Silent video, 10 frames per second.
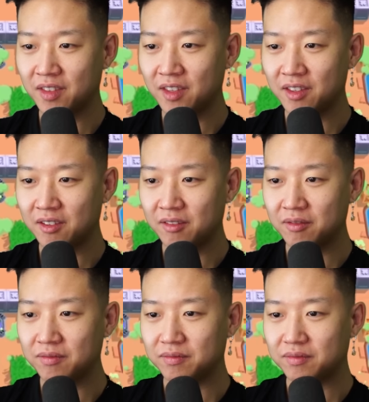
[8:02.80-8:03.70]

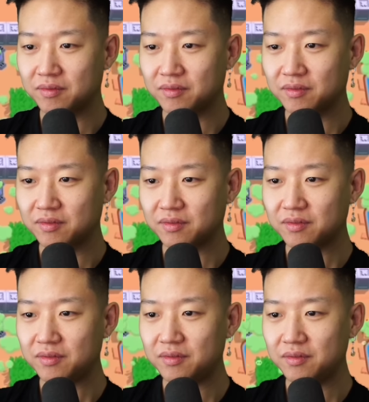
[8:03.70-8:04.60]

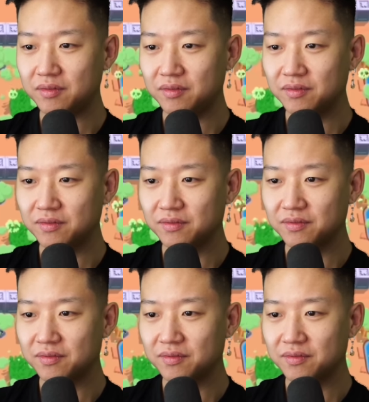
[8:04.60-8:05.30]
[no speech]